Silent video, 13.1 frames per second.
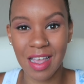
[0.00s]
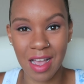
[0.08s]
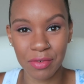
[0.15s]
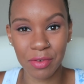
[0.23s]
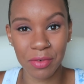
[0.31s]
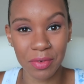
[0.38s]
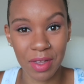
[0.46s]

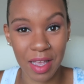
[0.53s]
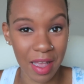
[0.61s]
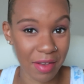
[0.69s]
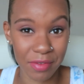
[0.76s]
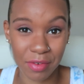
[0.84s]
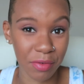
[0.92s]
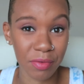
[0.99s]

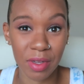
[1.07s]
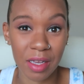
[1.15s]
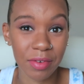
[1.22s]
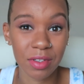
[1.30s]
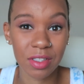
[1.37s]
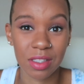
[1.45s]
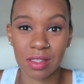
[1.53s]
have a
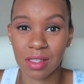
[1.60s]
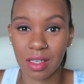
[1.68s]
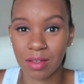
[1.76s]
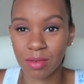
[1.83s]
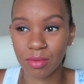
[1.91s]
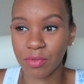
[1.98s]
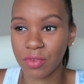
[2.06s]
flavor, just
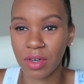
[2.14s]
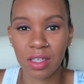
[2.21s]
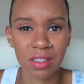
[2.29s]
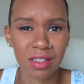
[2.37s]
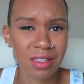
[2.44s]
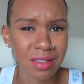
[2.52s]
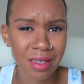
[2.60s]
like
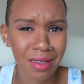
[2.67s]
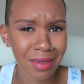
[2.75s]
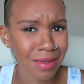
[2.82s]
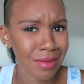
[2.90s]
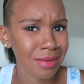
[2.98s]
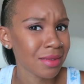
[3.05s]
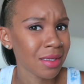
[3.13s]
freshness, I
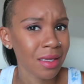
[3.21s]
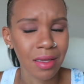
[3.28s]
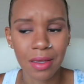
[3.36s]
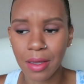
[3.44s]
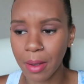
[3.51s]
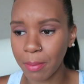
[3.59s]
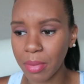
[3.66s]
guess.
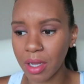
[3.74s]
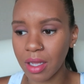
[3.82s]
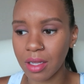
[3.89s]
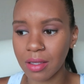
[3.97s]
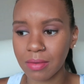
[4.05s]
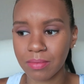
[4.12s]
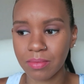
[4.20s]

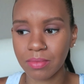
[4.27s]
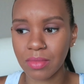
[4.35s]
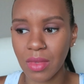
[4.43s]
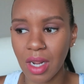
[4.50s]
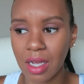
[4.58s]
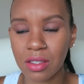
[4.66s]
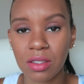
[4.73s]
But
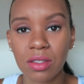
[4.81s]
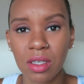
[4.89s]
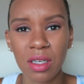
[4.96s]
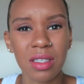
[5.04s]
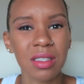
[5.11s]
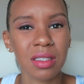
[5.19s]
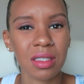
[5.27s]
I just
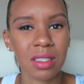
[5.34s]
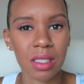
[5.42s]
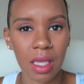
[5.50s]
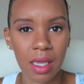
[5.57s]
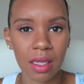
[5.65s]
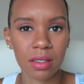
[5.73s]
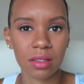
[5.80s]
couldn't
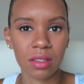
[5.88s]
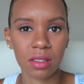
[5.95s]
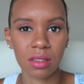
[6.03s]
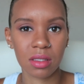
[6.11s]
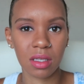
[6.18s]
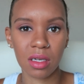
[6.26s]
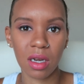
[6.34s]
stand
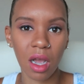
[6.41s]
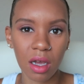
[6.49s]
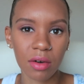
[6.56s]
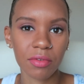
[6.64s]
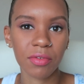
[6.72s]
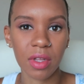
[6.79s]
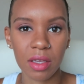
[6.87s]
just the
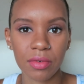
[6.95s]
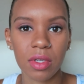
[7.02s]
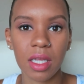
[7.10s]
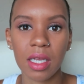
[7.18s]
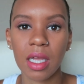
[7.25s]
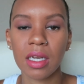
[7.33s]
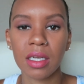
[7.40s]
non-flavor.
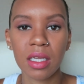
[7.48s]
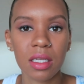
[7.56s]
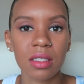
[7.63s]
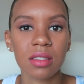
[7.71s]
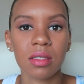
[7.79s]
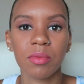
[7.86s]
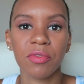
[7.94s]
Like I
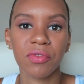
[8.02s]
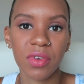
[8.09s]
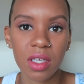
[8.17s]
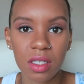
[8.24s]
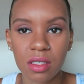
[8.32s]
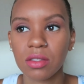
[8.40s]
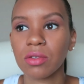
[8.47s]
needed some
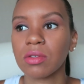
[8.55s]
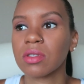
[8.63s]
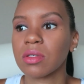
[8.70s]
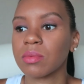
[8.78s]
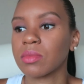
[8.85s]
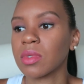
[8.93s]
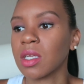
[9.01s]
fizz or
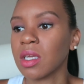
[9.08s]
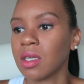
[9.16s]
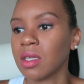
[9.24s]
some